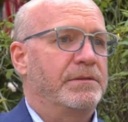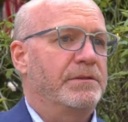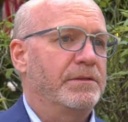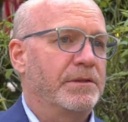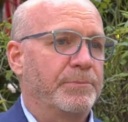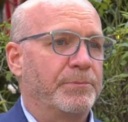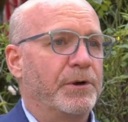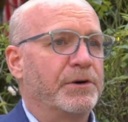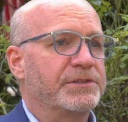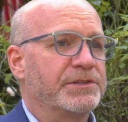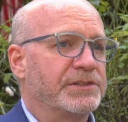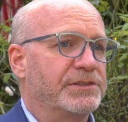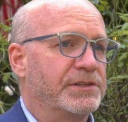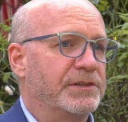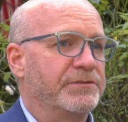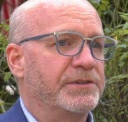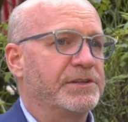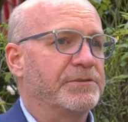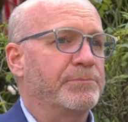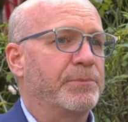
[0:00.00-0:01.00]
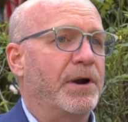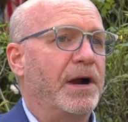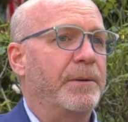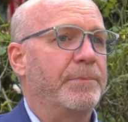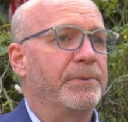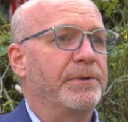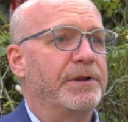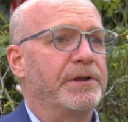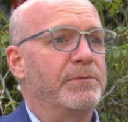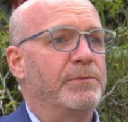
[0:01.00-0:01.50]
The purchase of this
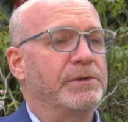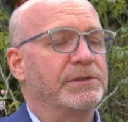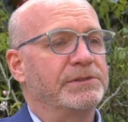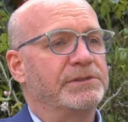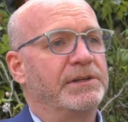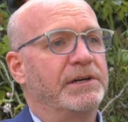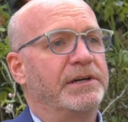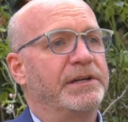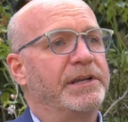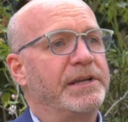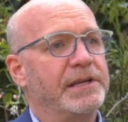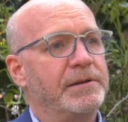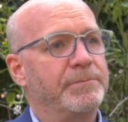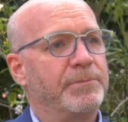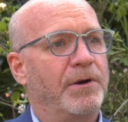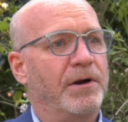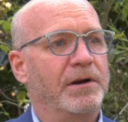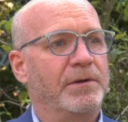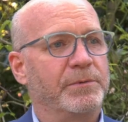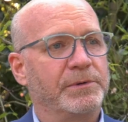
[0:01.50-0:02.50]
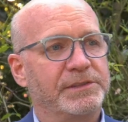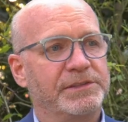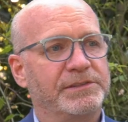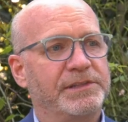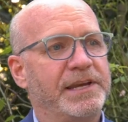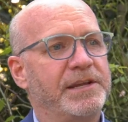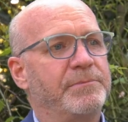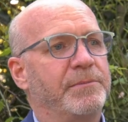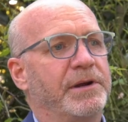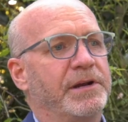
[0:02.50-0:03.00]
property was done in part with
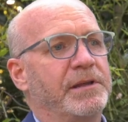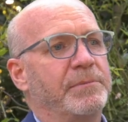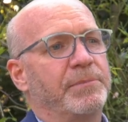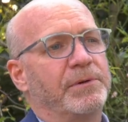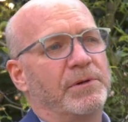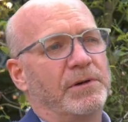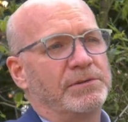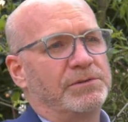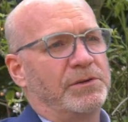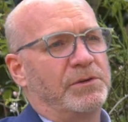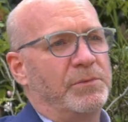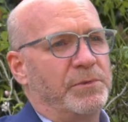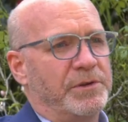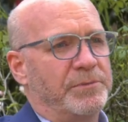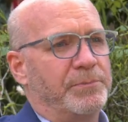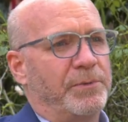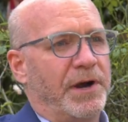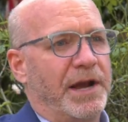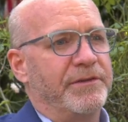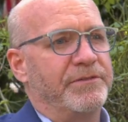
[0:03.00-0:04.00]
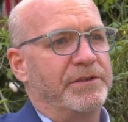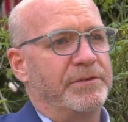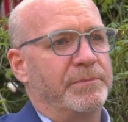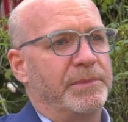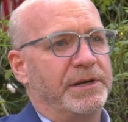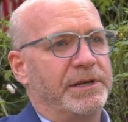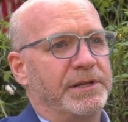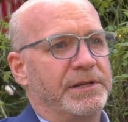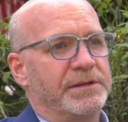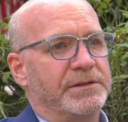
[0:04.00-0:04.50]
state money, but also with private
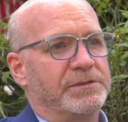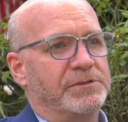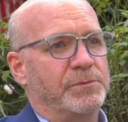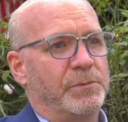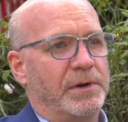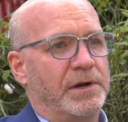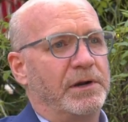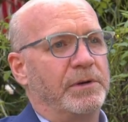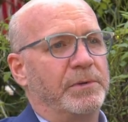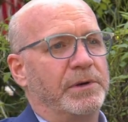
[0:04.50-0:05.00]
money as well.